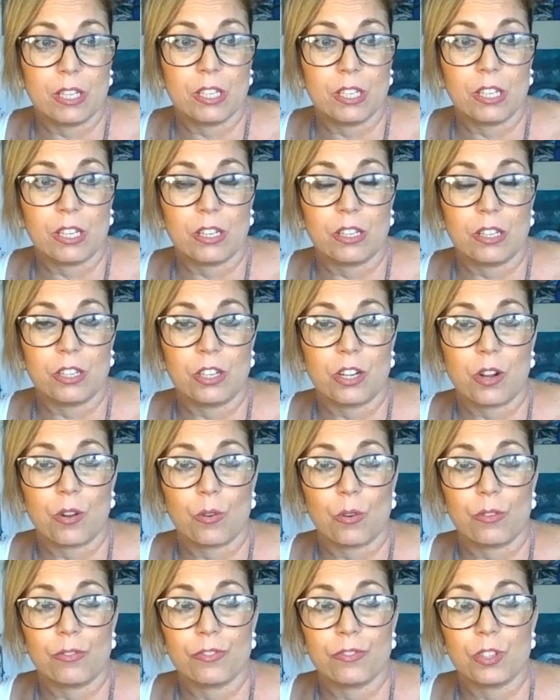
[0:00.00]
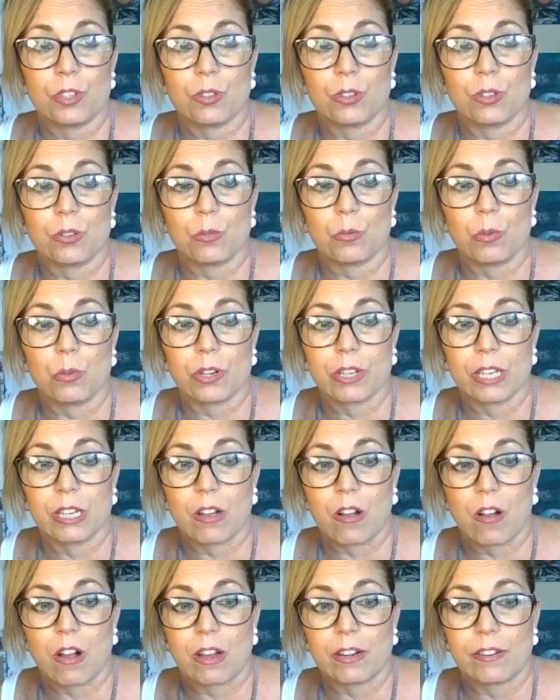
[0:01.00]
If you're
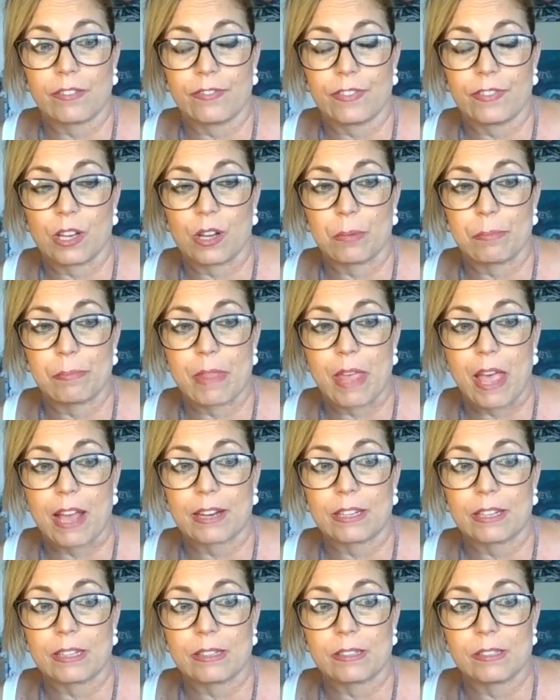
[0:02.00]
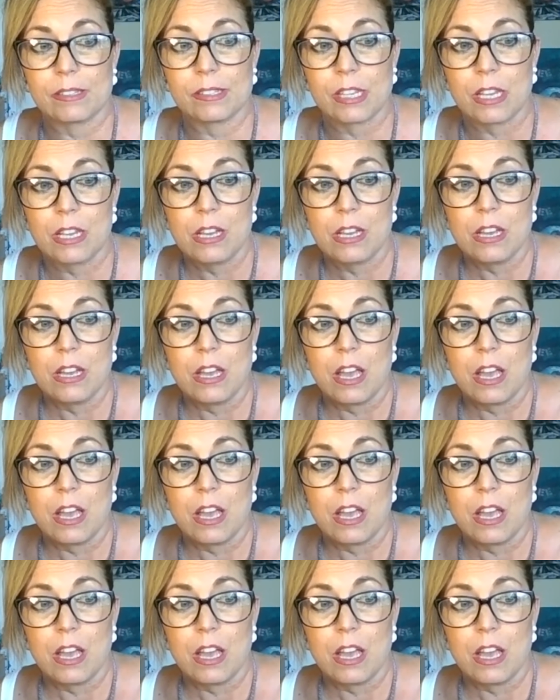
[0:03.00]
working on a film that is